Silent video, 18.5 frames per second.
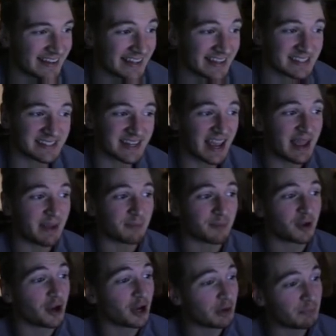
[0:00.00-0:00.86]
this
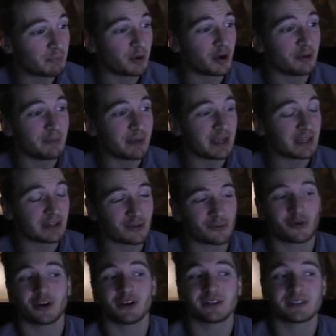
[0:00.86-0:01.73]
game could put me in
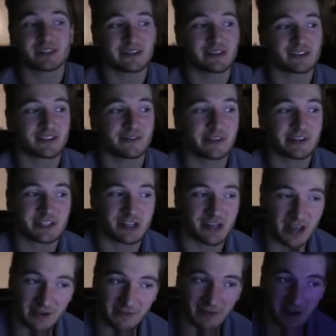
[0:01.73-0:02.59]
the World Series
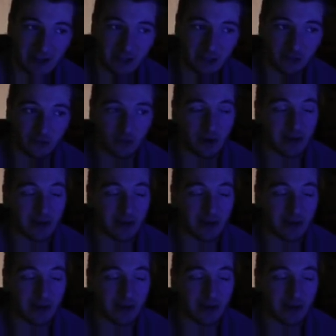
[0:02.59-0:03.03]
division if I do